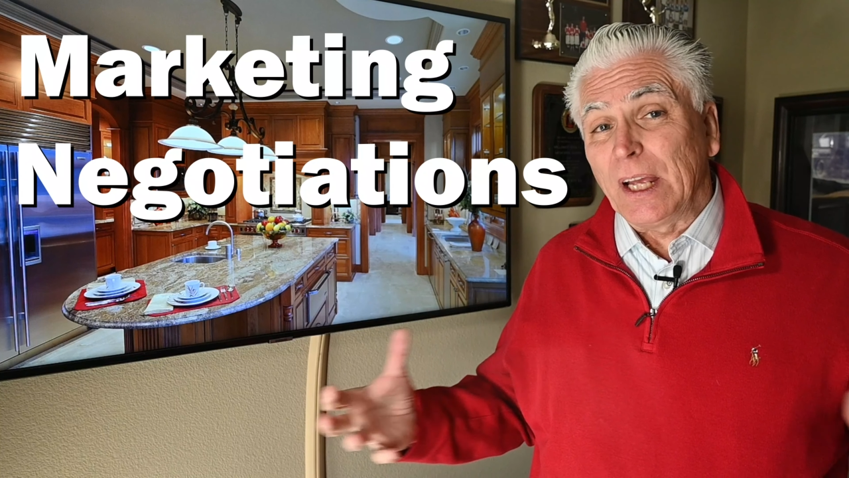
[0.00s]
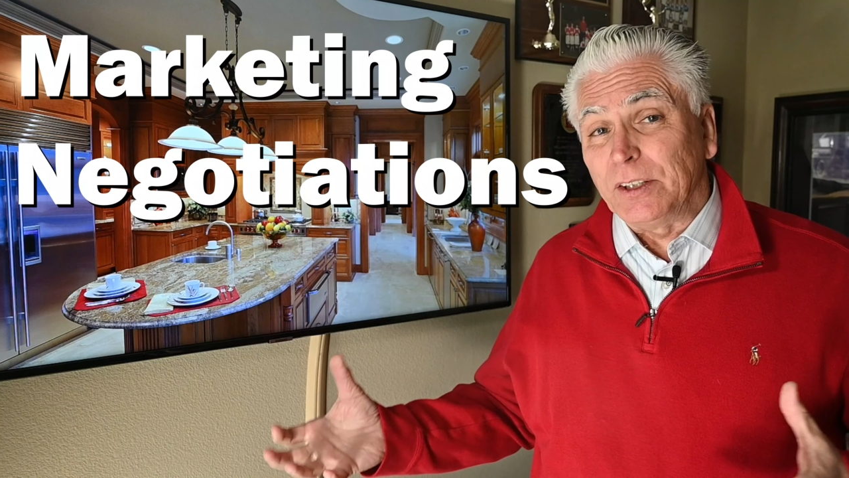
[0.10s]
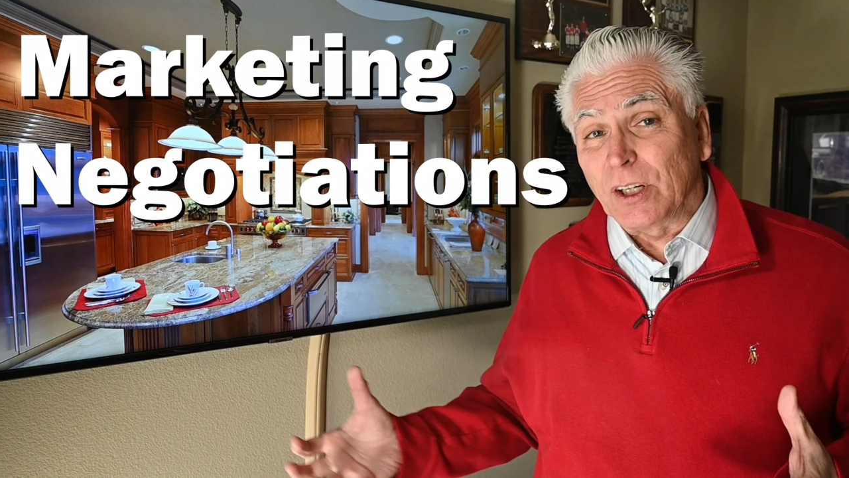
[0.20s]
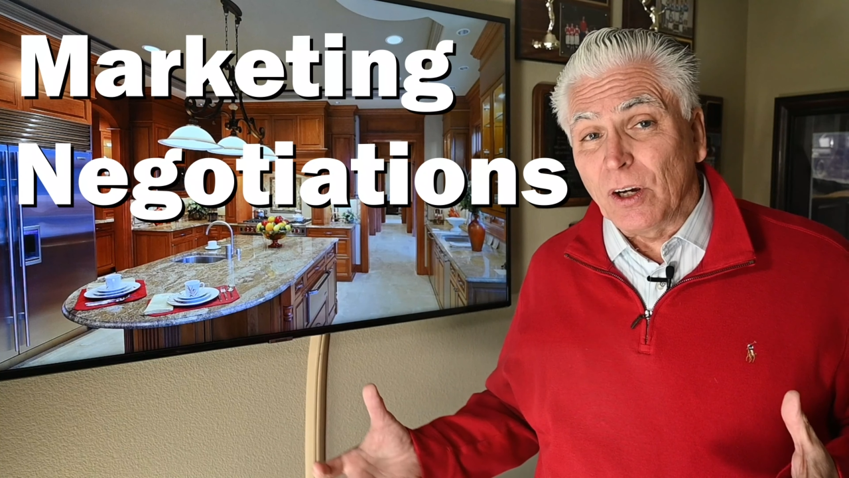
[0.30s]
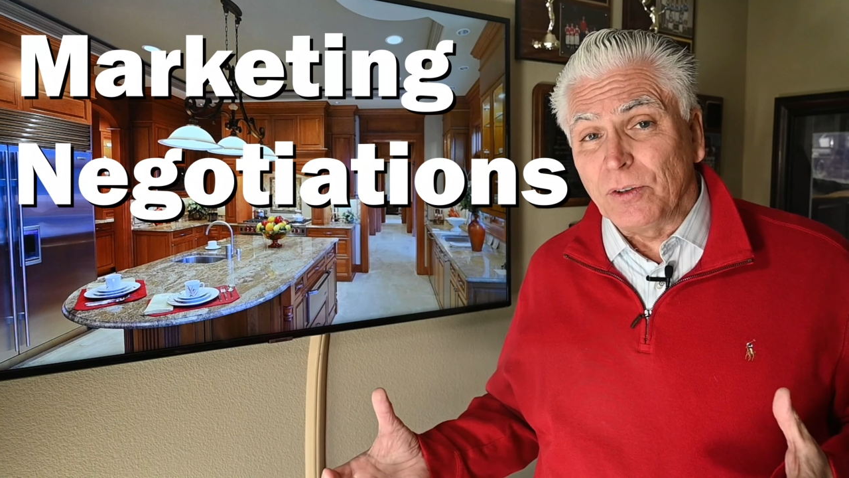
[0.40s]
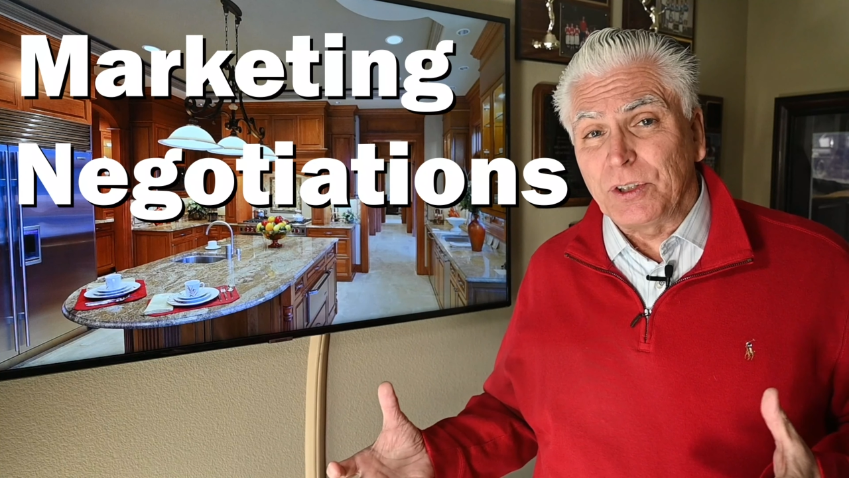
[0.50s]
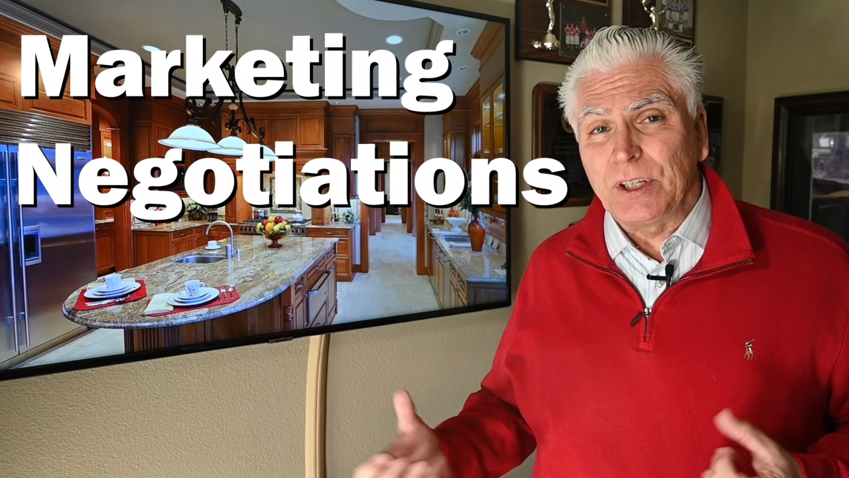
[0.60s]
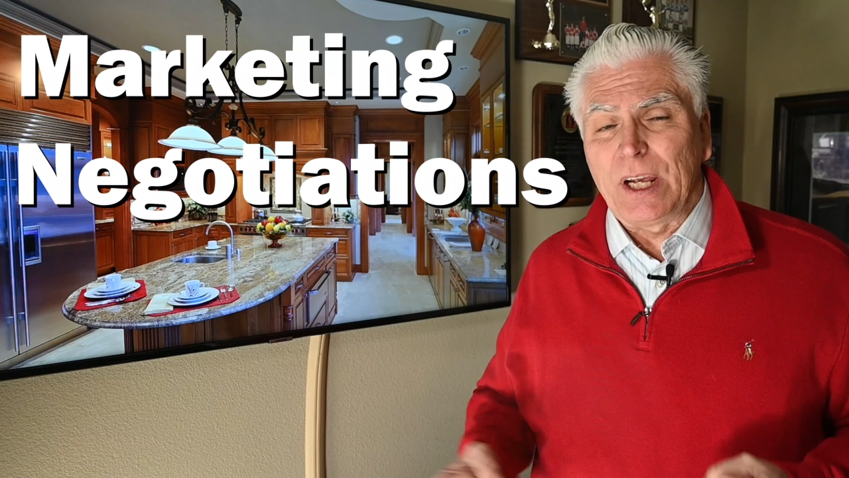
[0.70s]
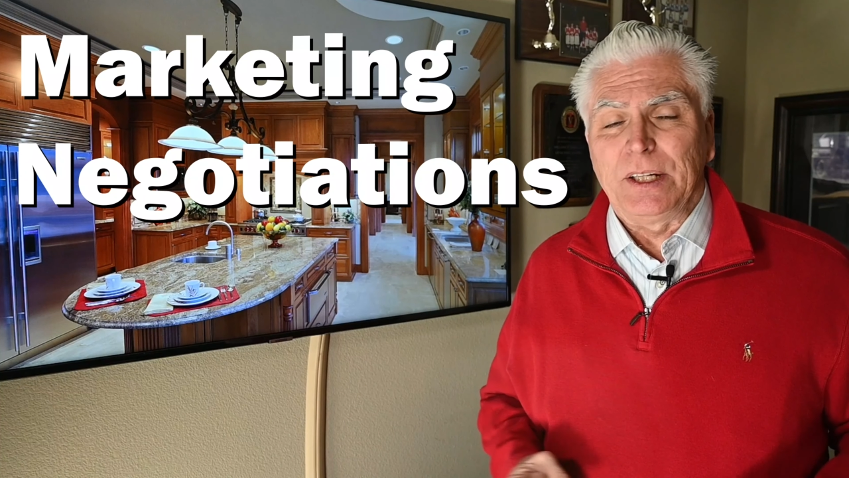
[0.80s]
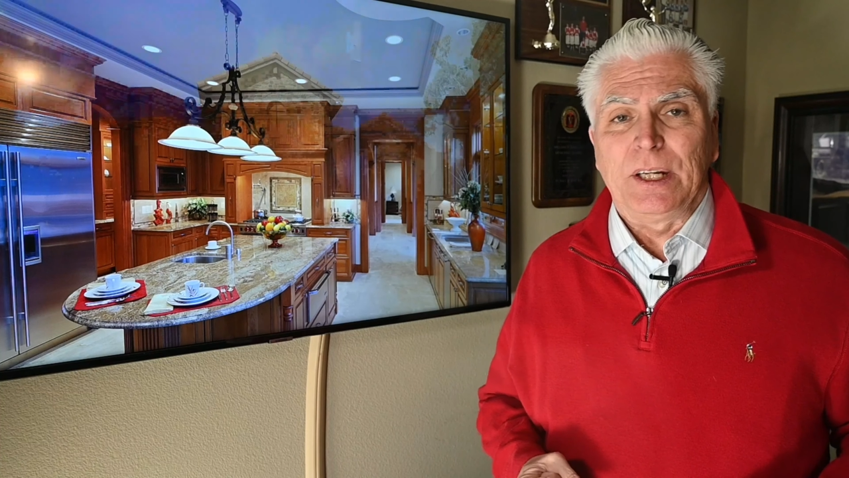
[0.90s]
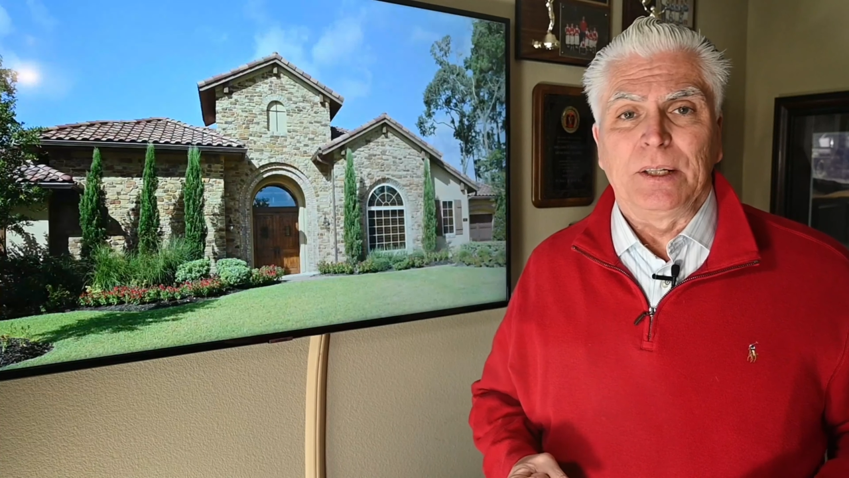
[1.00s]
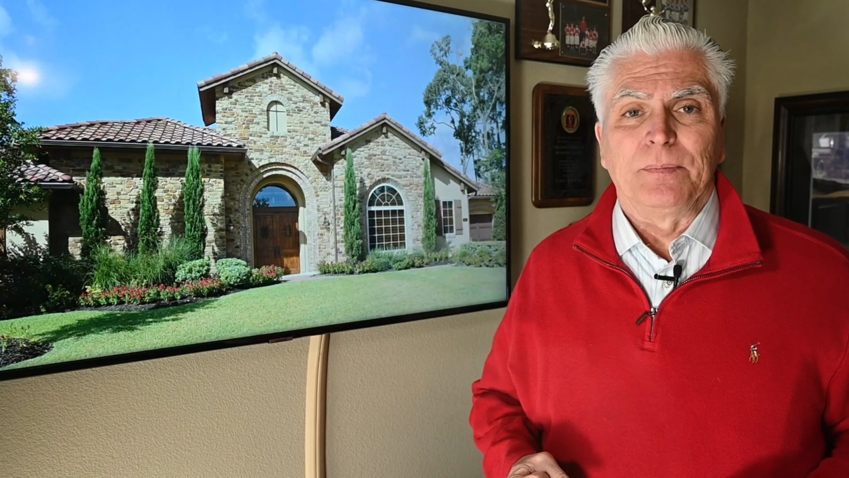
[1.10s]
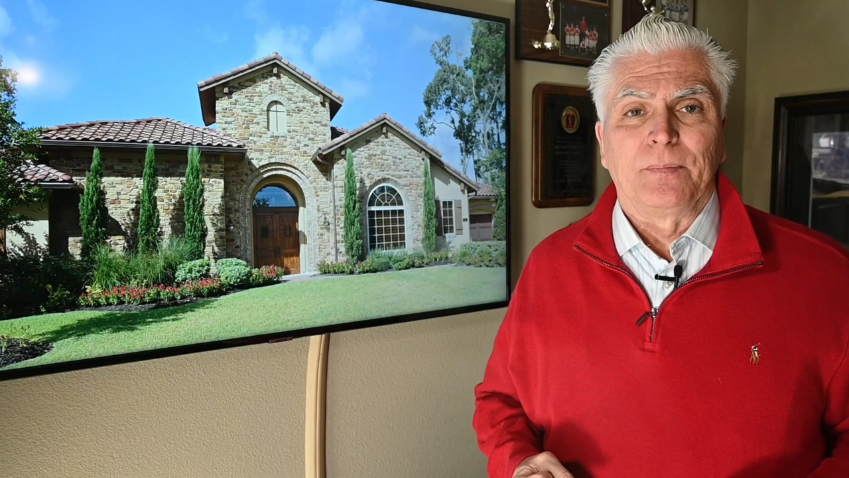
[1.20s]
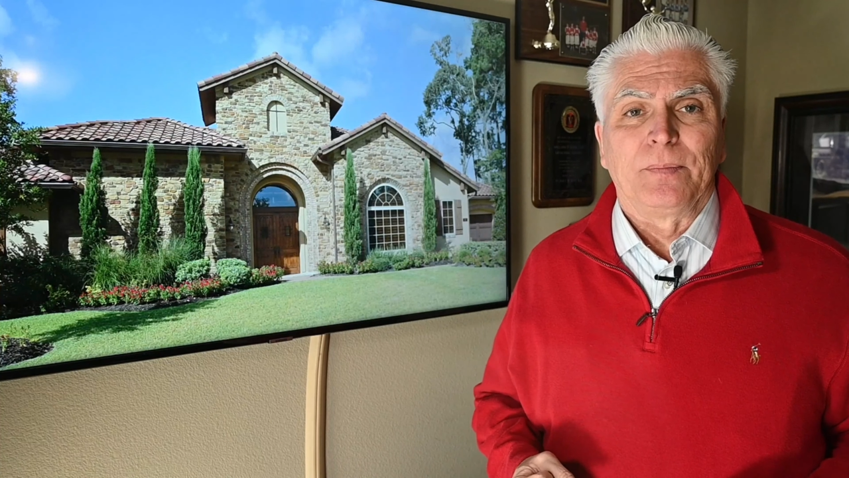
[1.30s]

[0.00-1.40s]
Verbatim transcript: and negotiating.